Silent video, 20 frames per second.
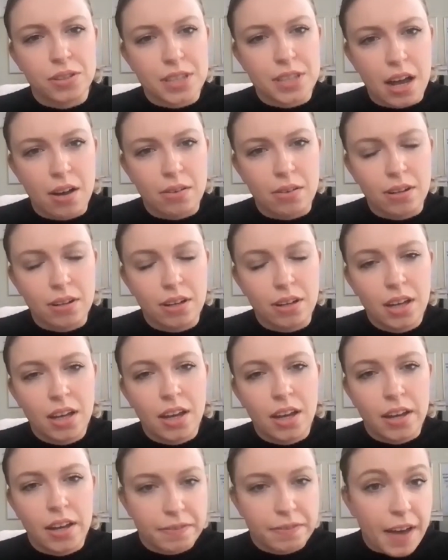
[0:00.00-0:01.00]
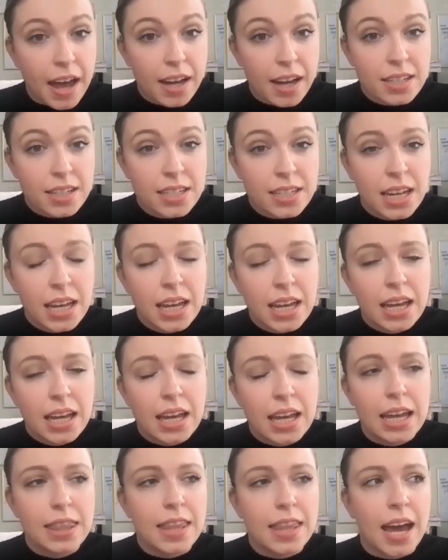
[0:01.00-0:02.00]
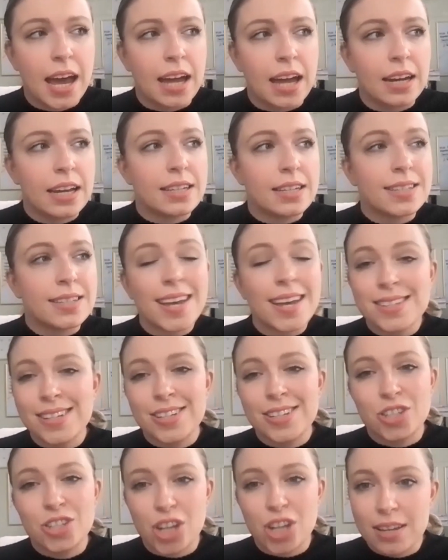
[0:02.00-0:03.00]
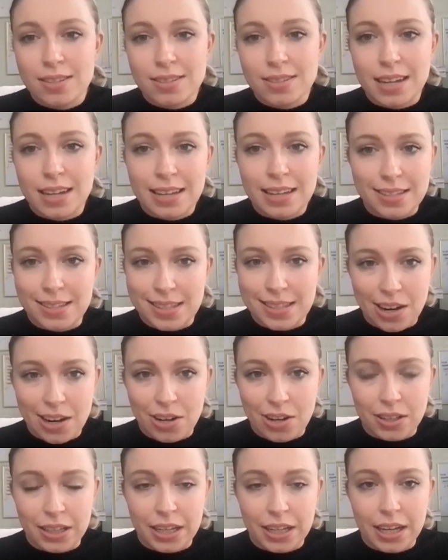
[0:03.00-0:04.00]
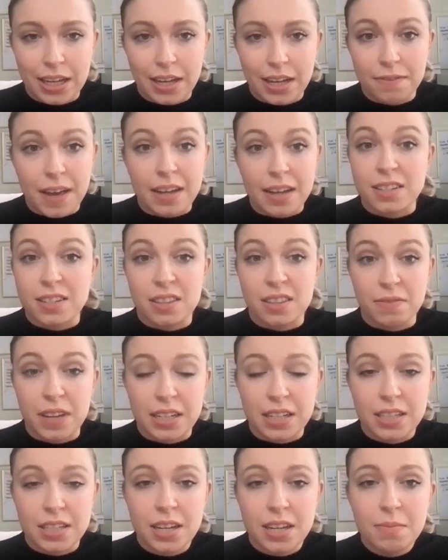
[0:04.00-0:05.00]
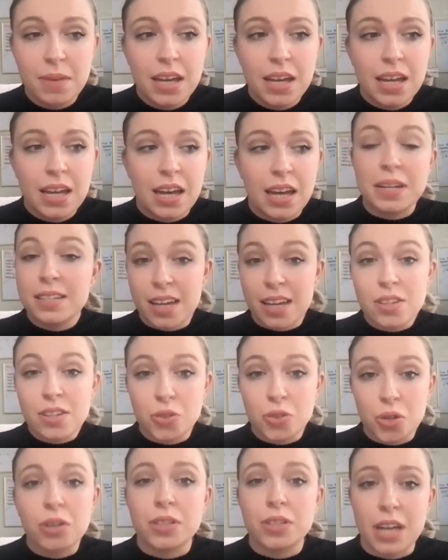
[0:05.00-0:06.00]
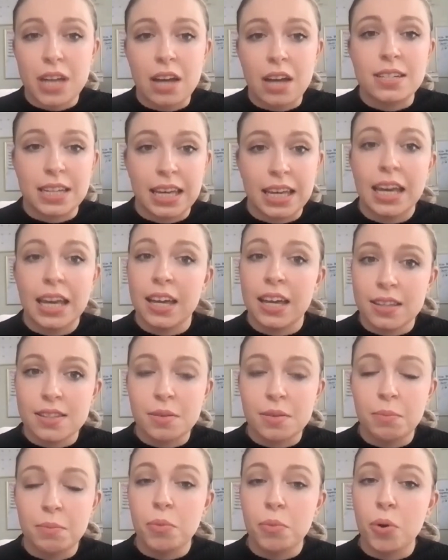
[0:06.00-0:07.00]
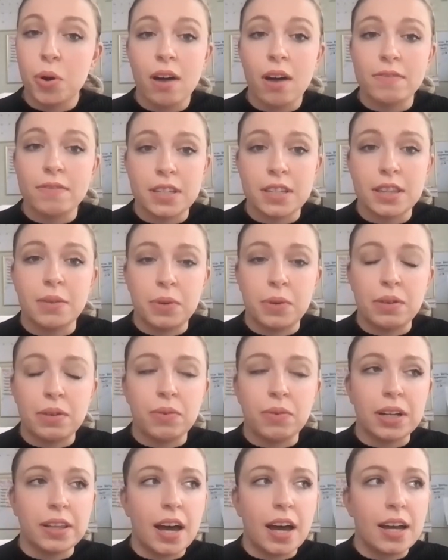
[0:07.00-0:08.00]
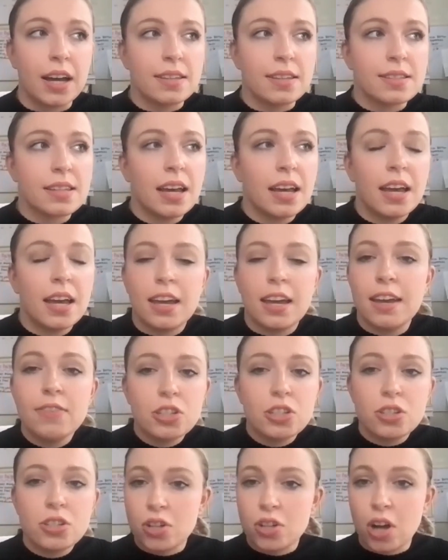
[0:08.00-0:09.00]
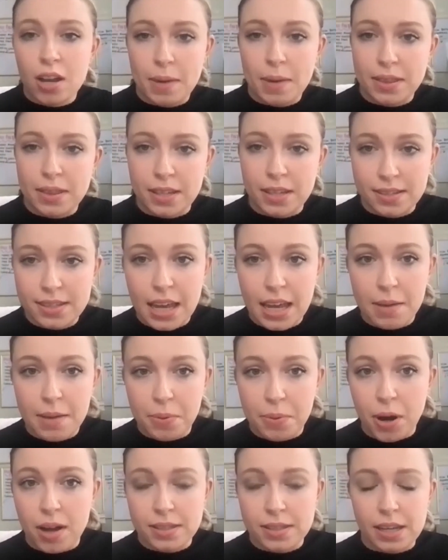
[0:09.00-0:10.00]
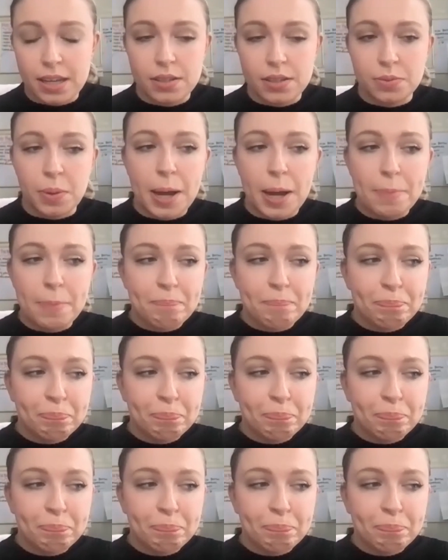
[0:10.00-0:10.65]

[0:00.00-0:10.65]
down effect in that it doesn't just necessarily affect the victim, but it does trickle down to kids more often than we realize. Even just talking about the escape process, right?